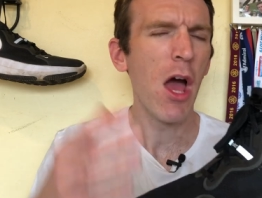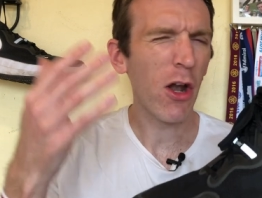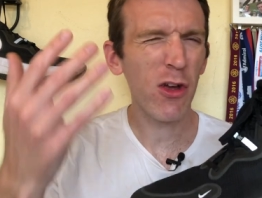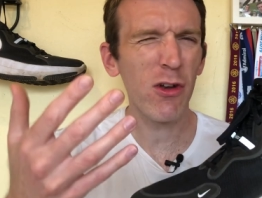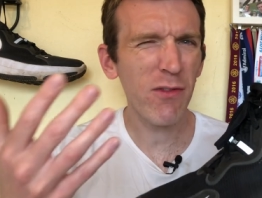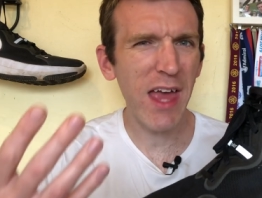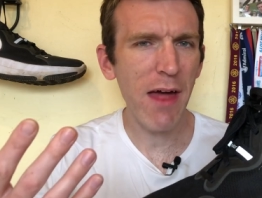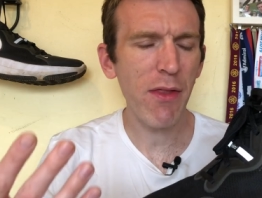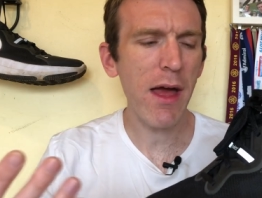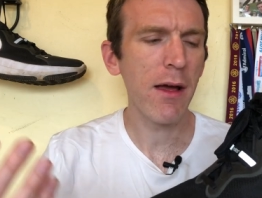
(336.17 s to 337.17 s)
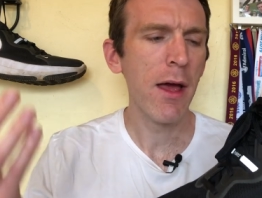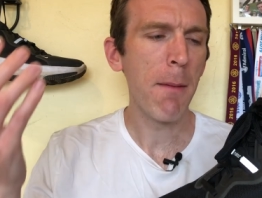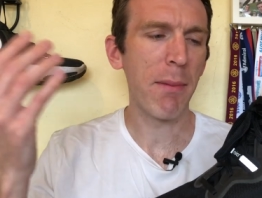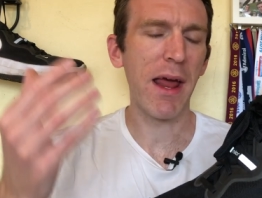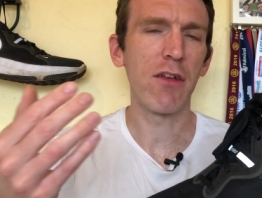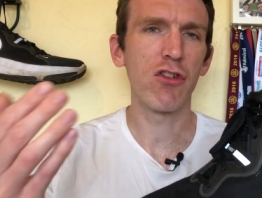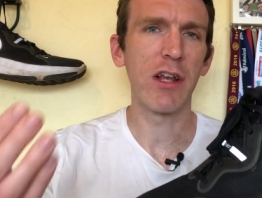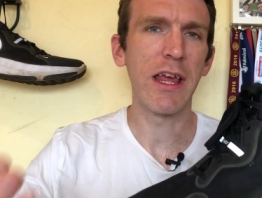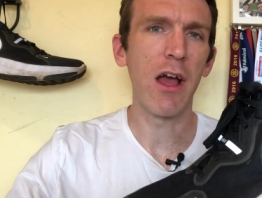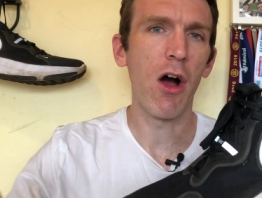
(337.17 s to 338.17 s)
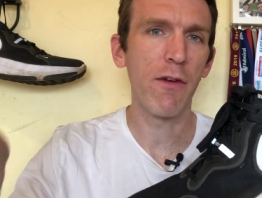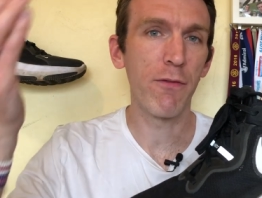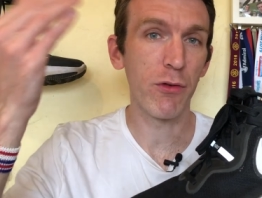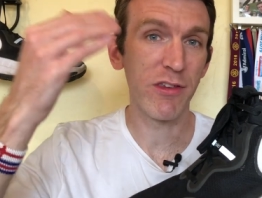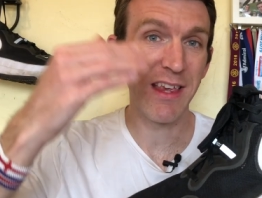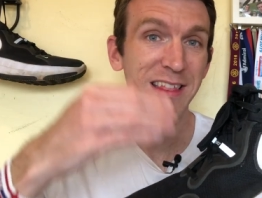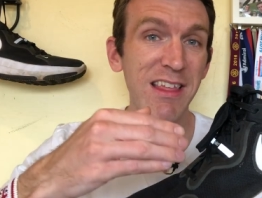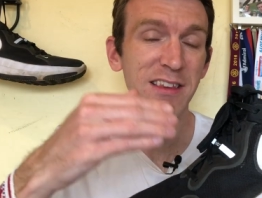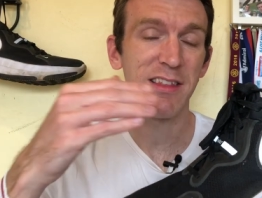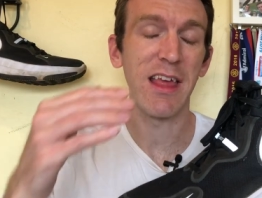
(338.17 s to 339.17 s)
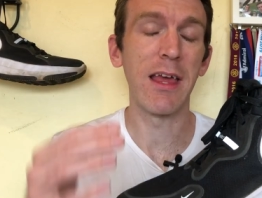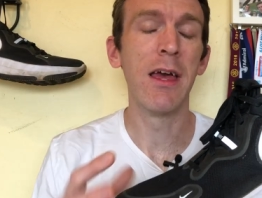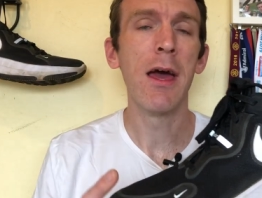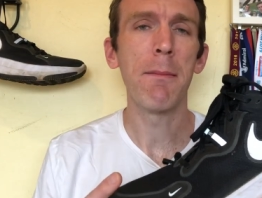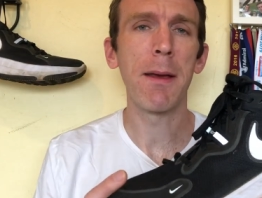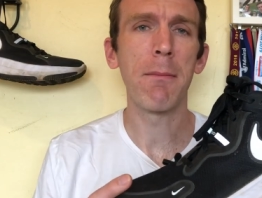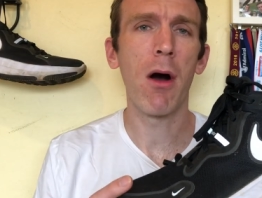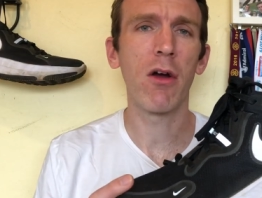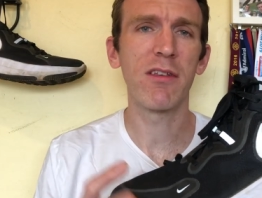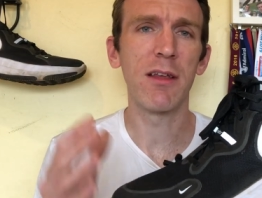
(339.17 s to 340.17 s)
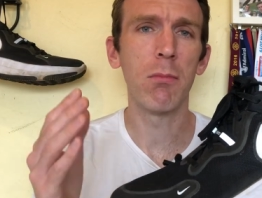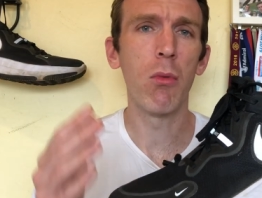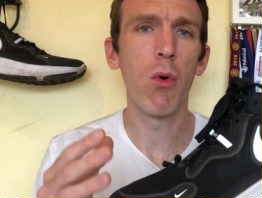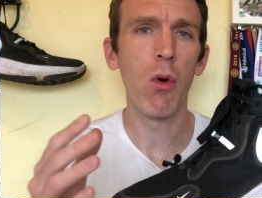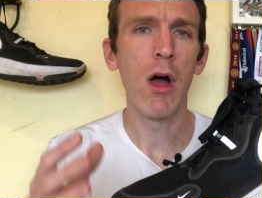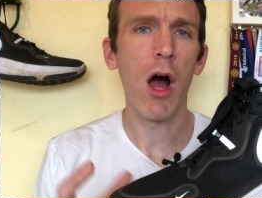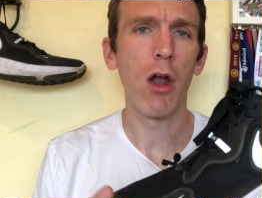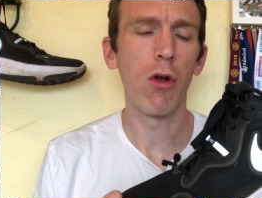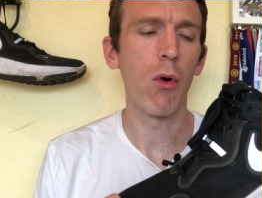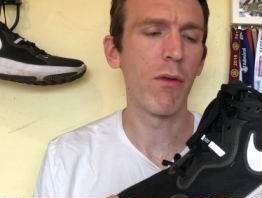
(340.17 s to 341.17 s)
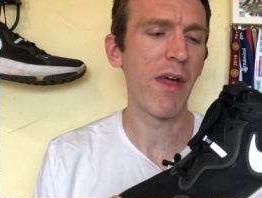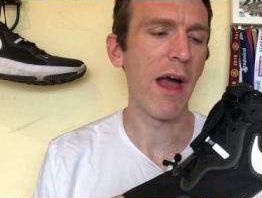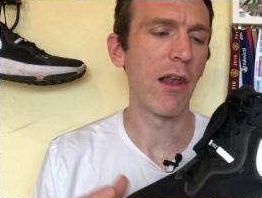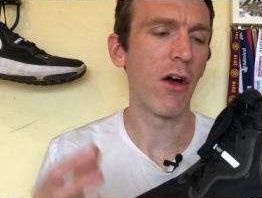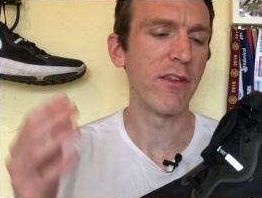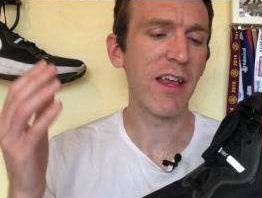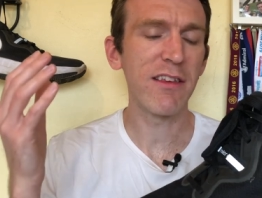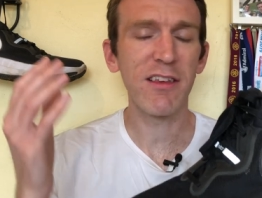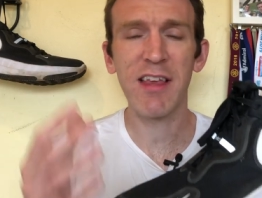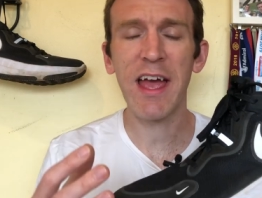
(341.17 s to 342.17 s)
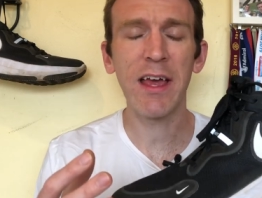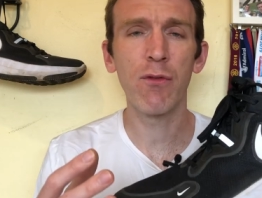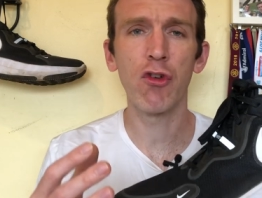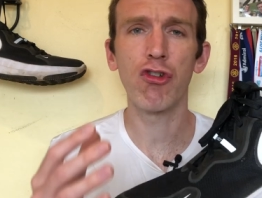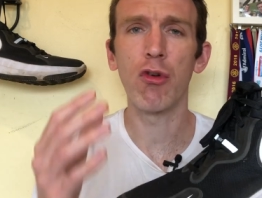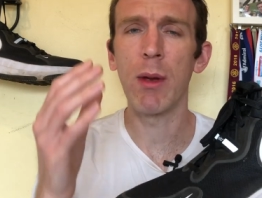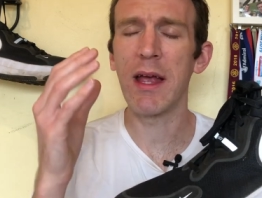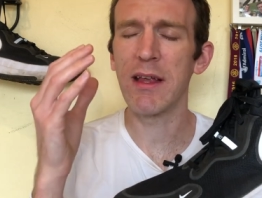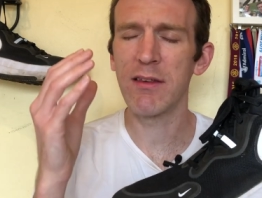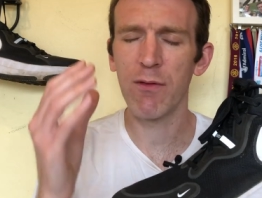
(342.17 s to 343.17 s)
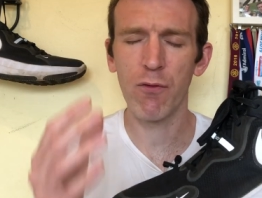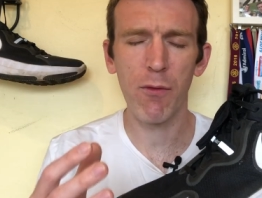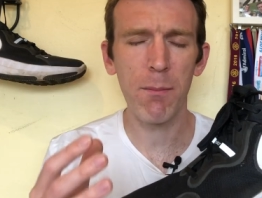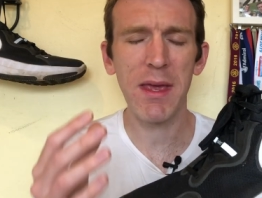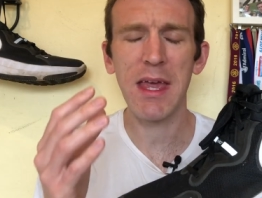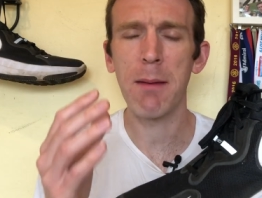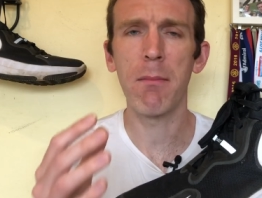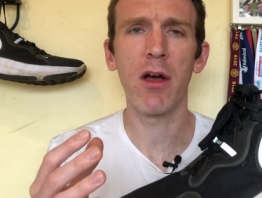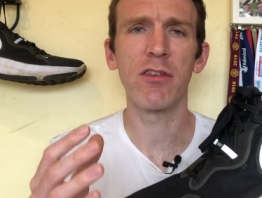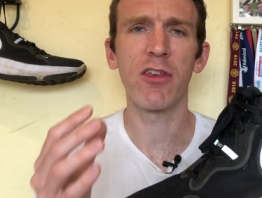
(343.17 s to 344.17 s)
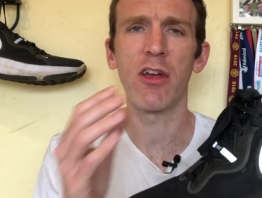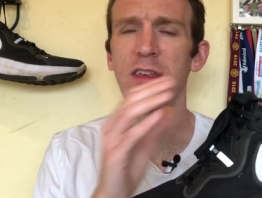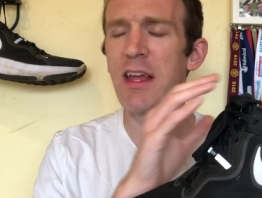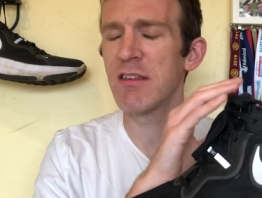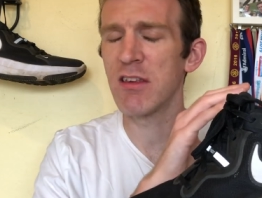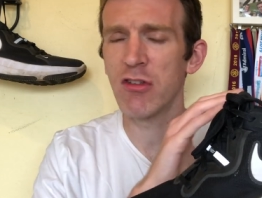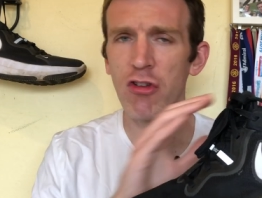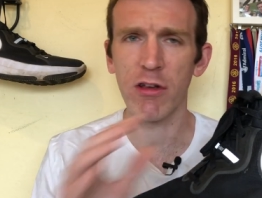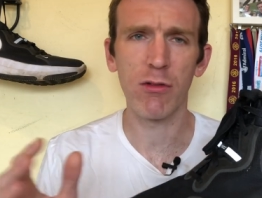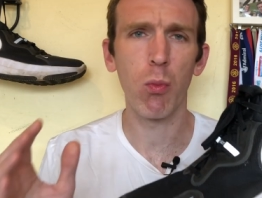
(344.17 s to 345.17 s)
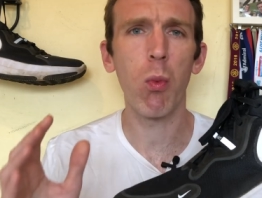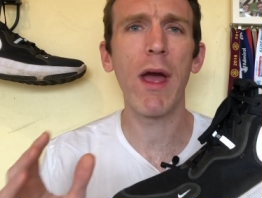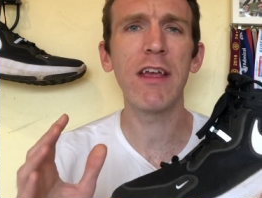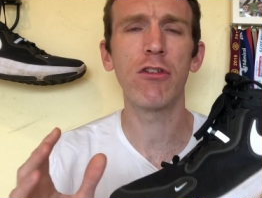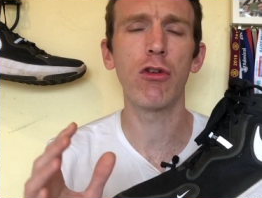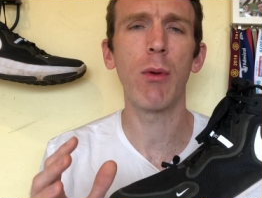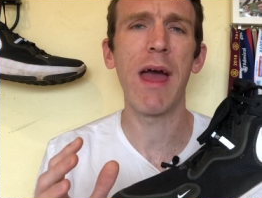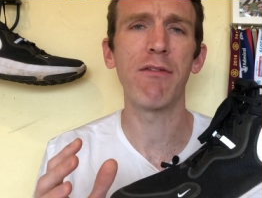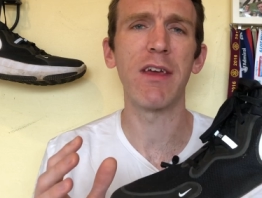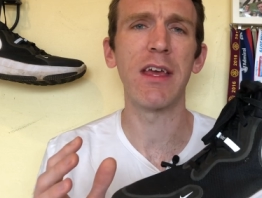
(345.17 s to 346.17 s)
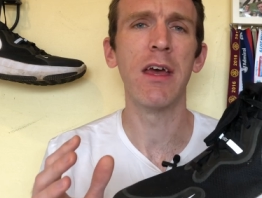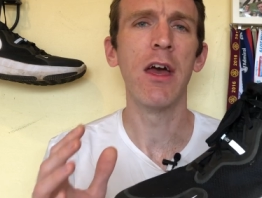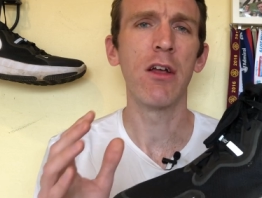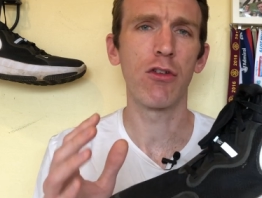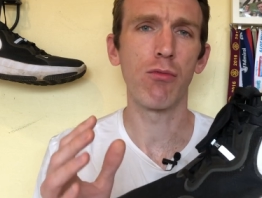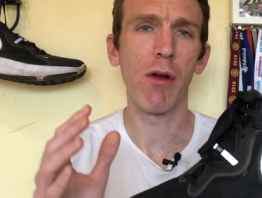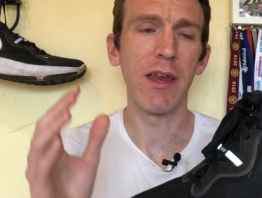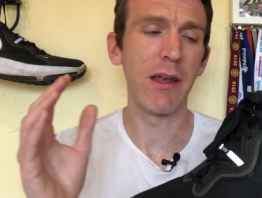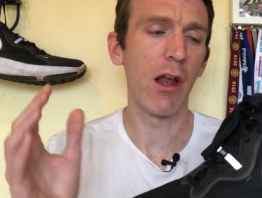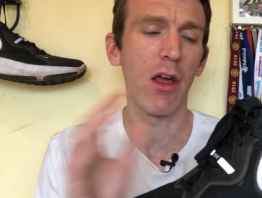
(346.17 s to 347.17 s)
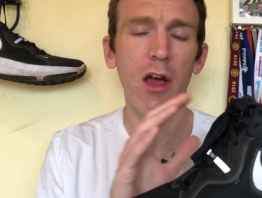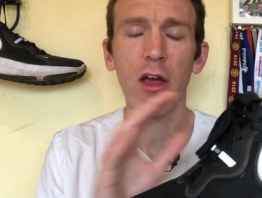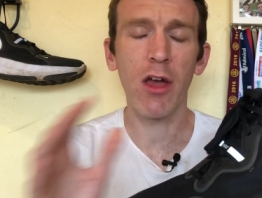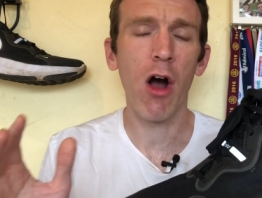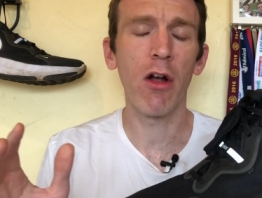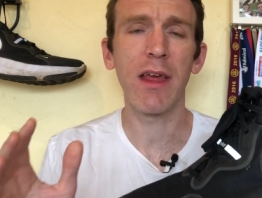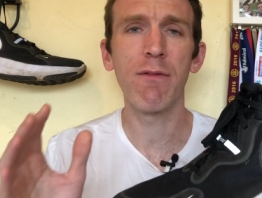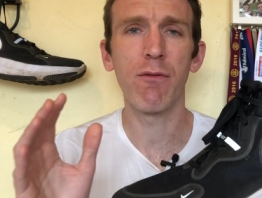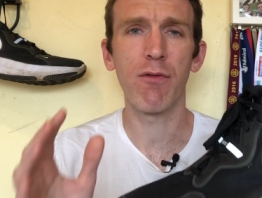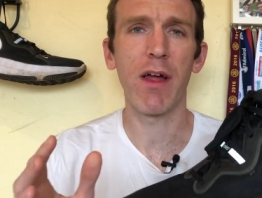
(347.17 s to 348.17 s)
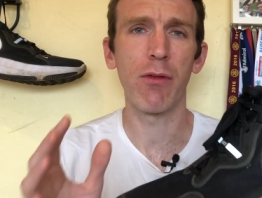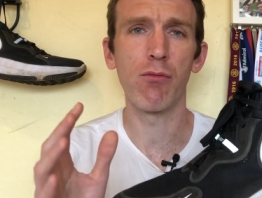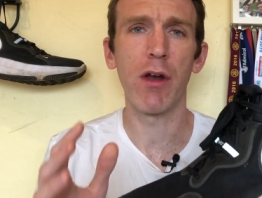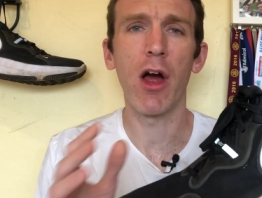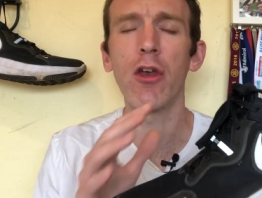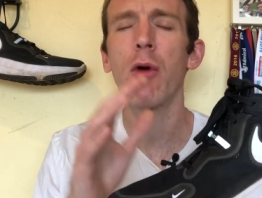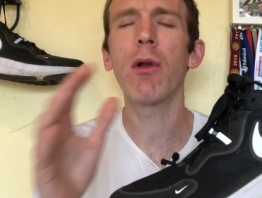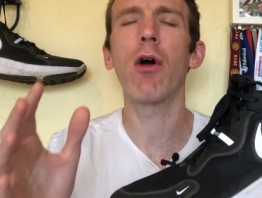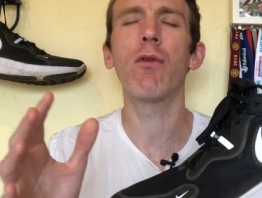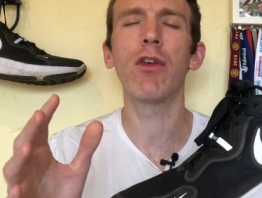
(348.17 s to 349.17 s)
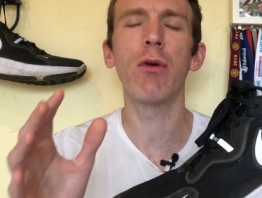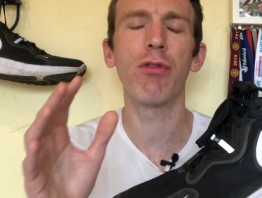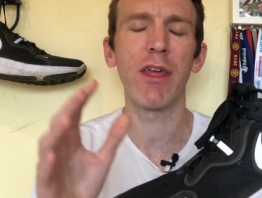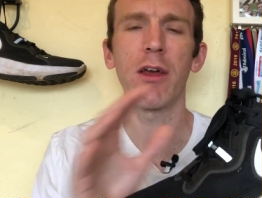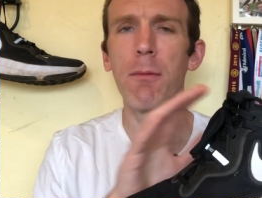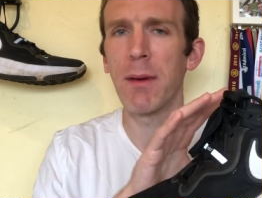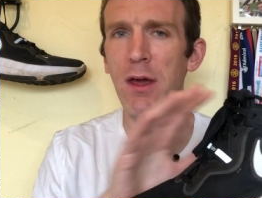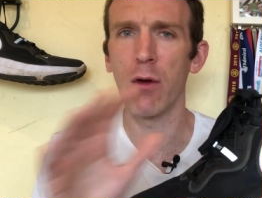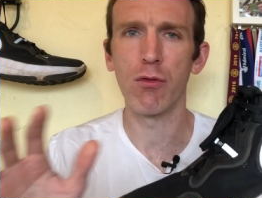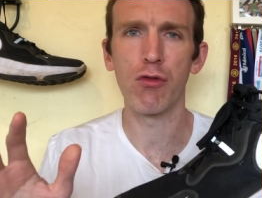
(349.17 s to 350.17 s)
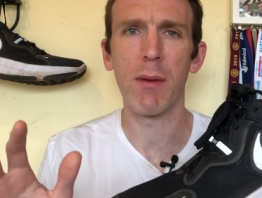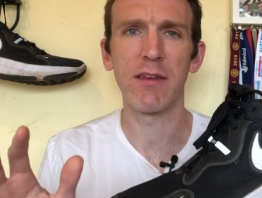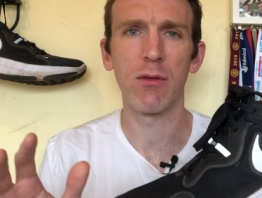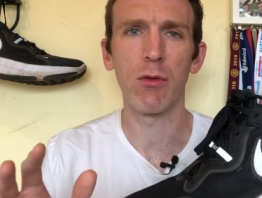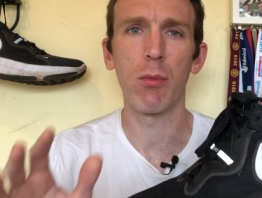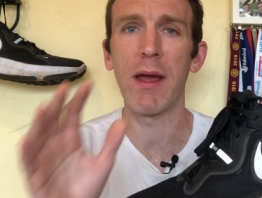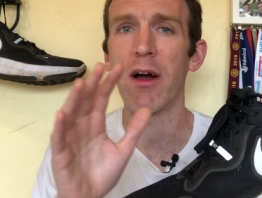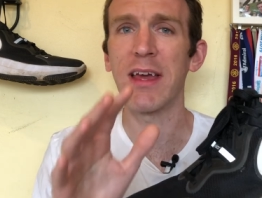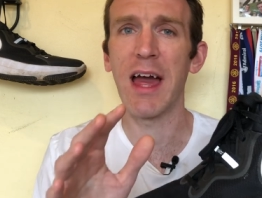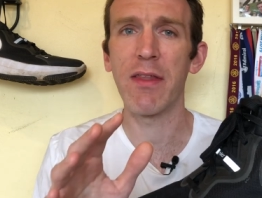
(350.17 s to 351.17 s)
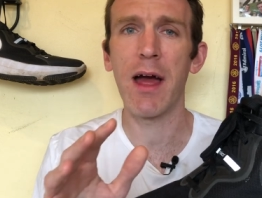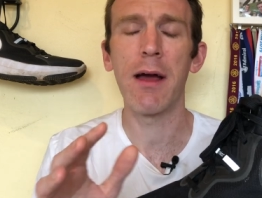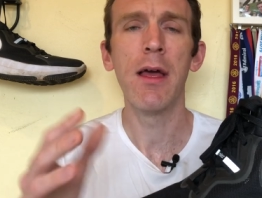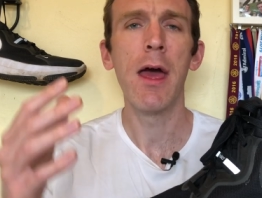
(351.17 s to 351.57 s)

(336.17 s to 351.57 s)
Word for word: and I kind of get that, but actually I foresee this thing being marketed more along that lines. It's a tank of a shoe. It is, for me, in my size, it is just way too heavy to run in. Like, I can't even fathom running. I know a lot of you think I'm being over dramatic with weight, I get that,